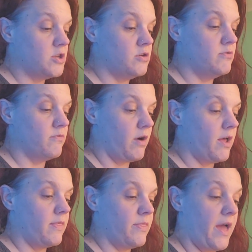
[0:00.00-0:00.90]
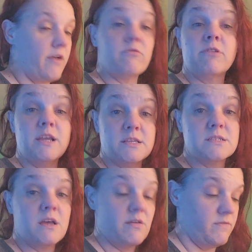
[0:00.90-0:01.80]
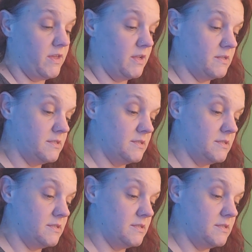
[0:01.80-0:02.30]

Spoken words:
you run that risk of it,